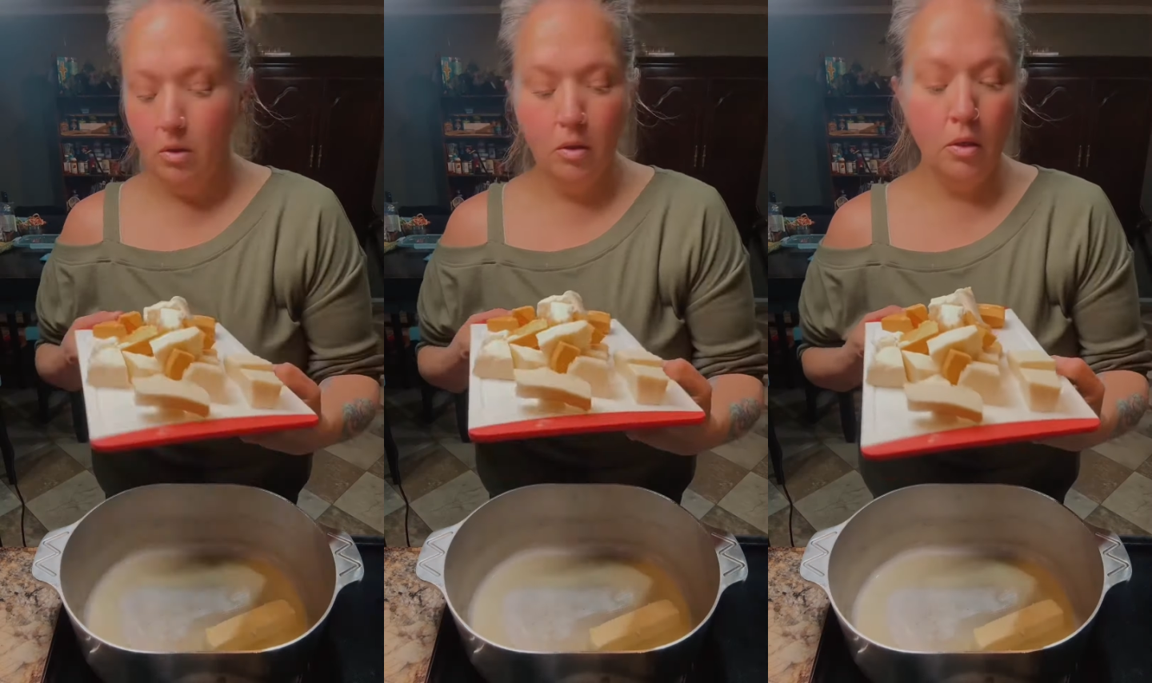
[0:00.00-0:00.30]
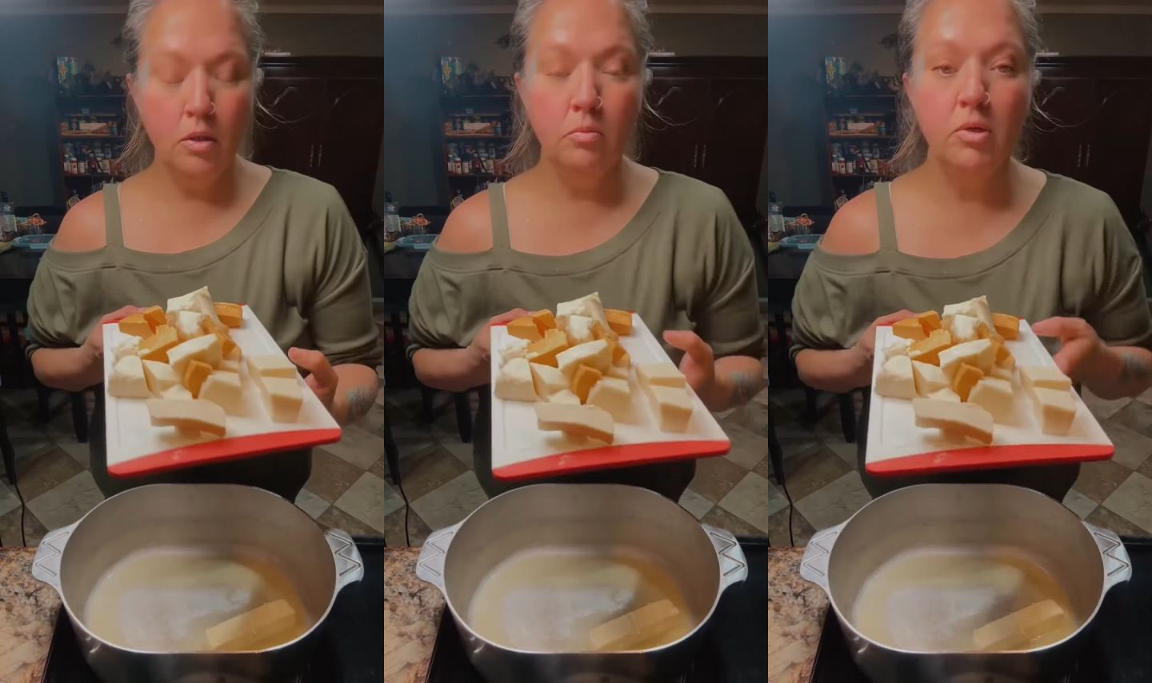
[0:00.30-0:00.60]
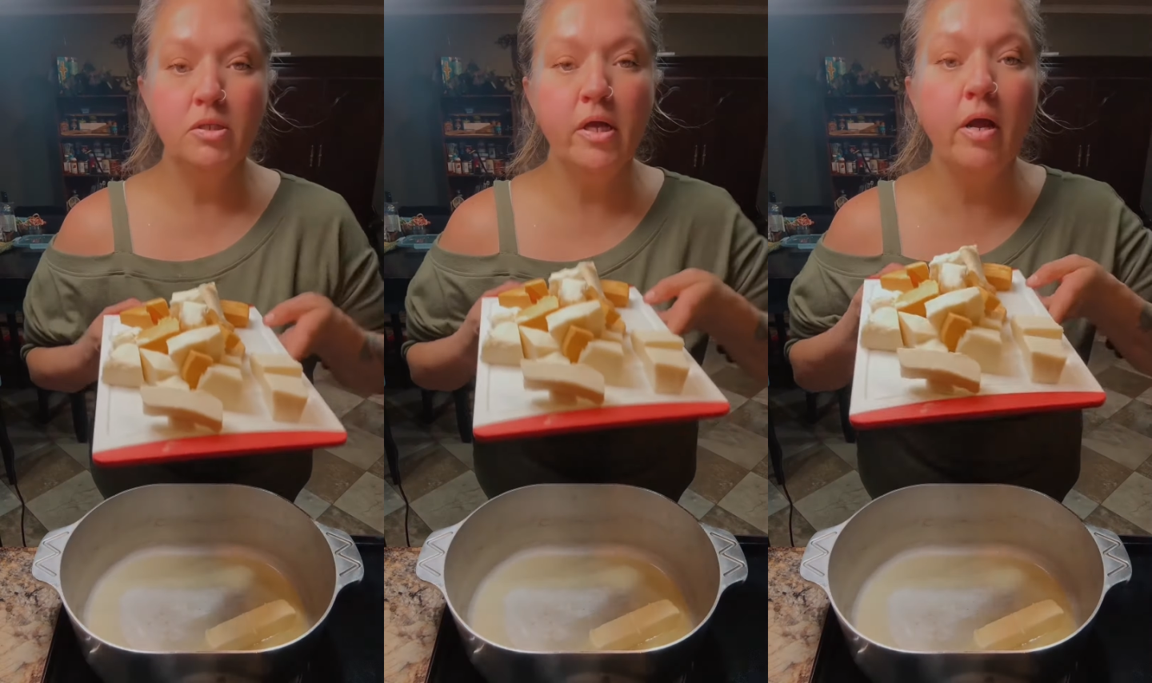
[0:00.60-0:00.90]
In the
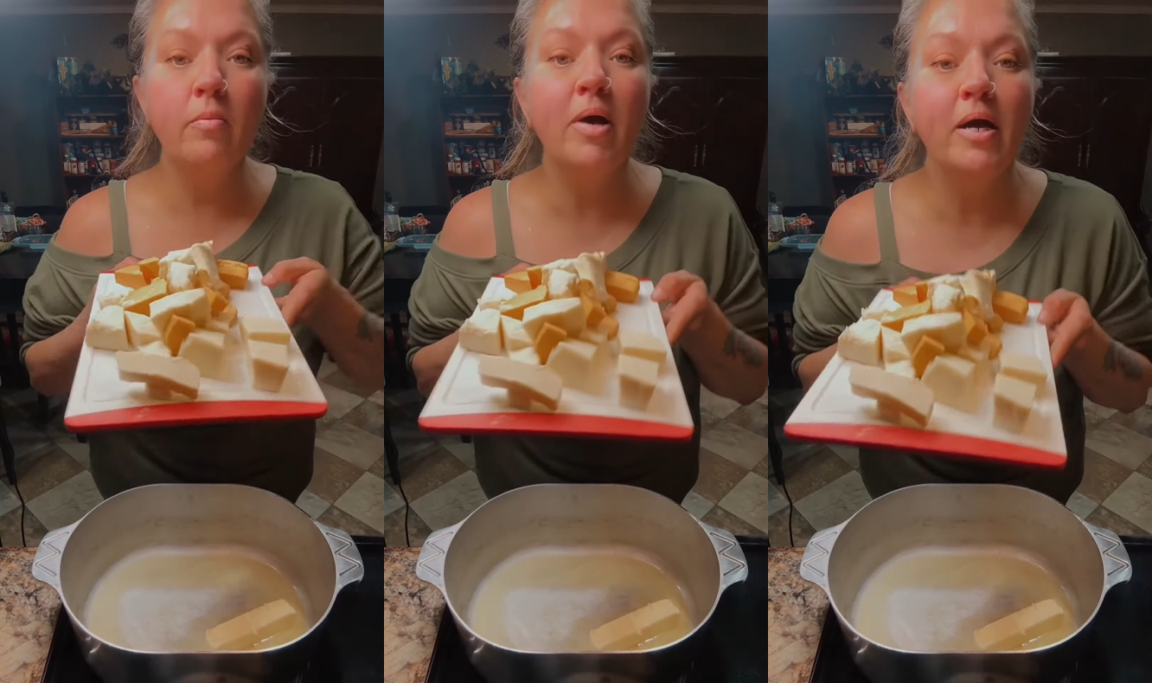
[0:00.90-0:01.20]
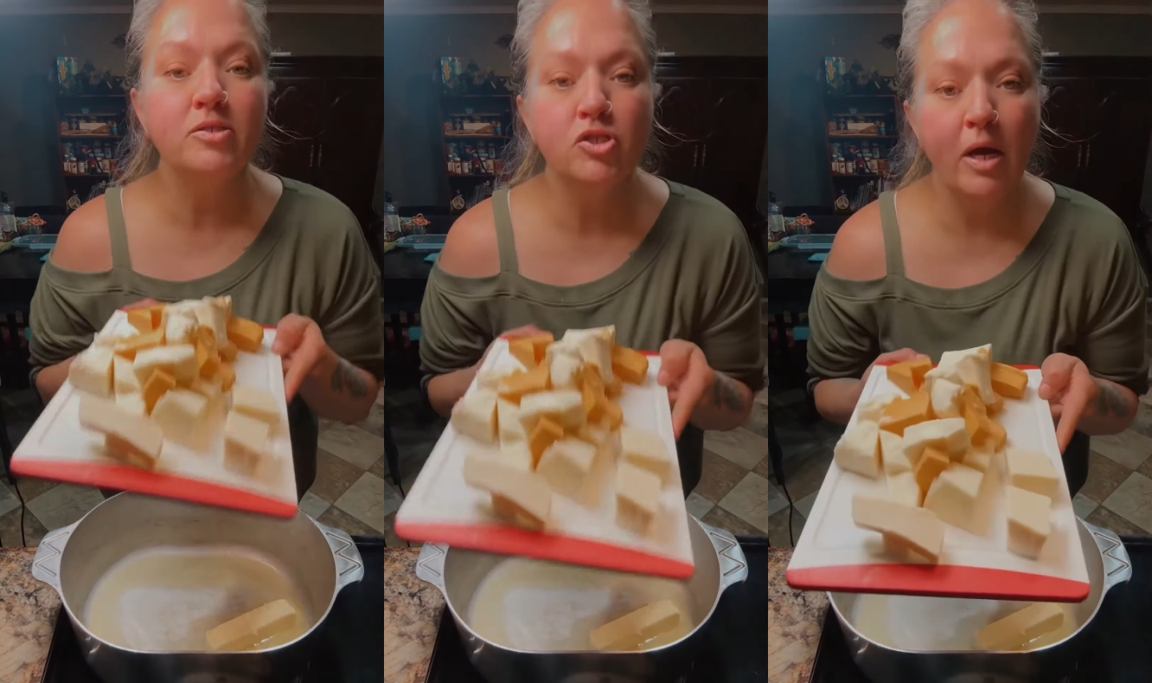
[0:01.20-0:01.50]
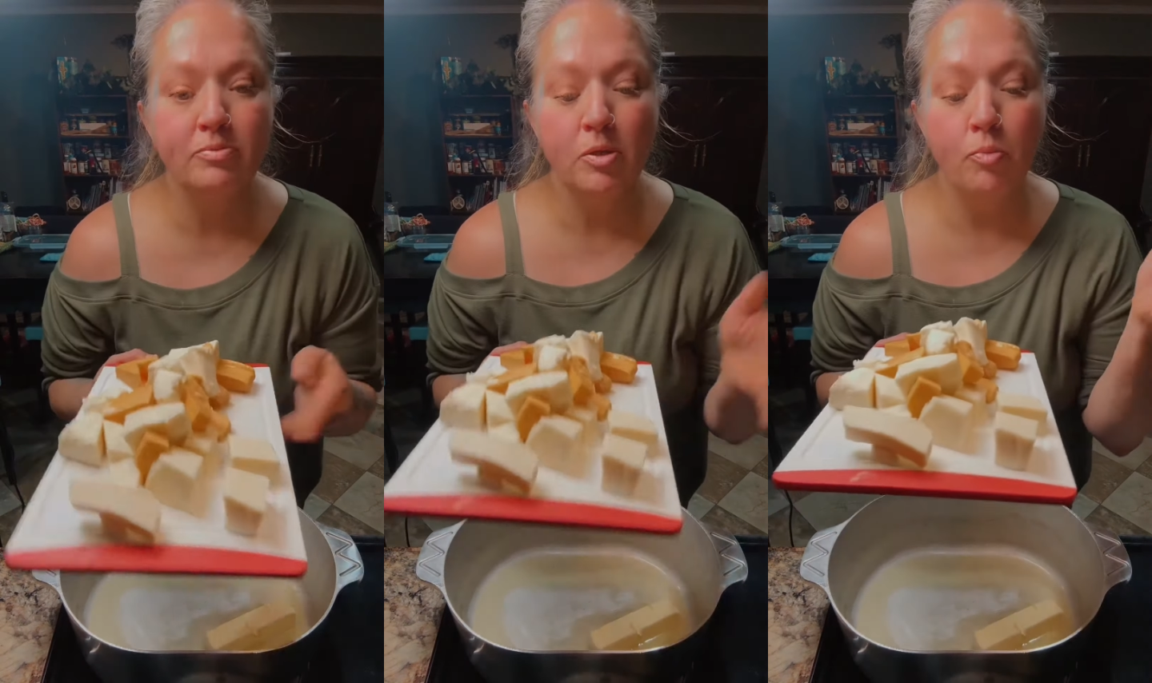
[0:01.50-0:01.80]
meantime, I've
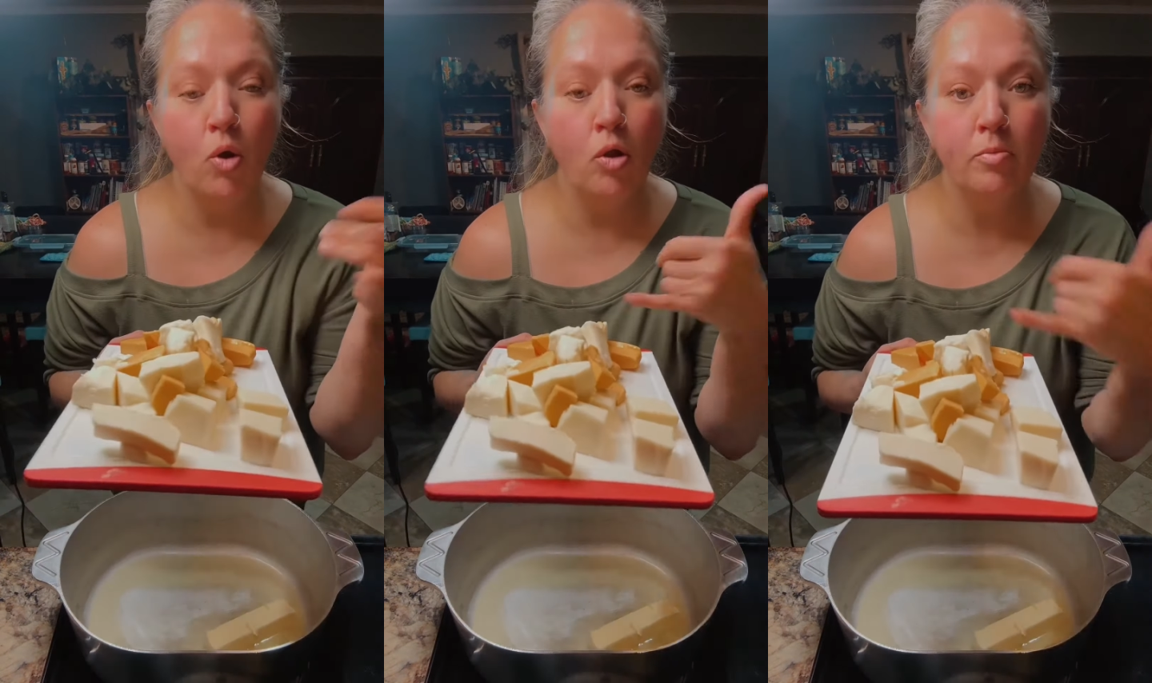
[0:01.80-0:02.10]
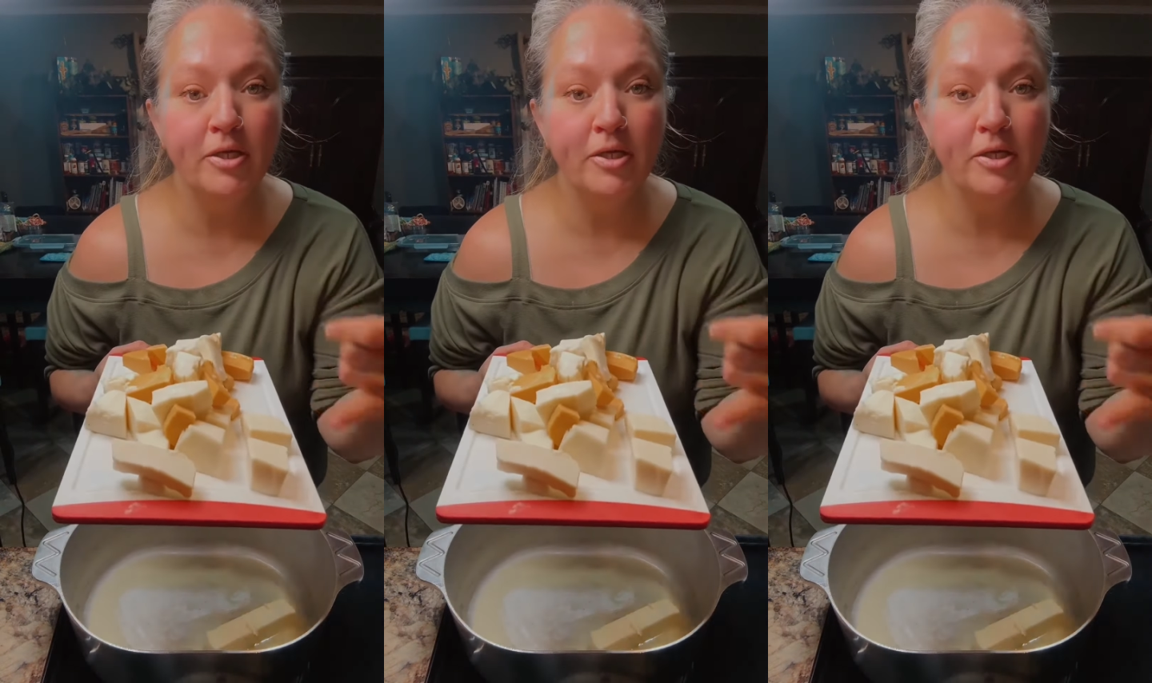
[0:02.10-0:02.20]
chopped up all of my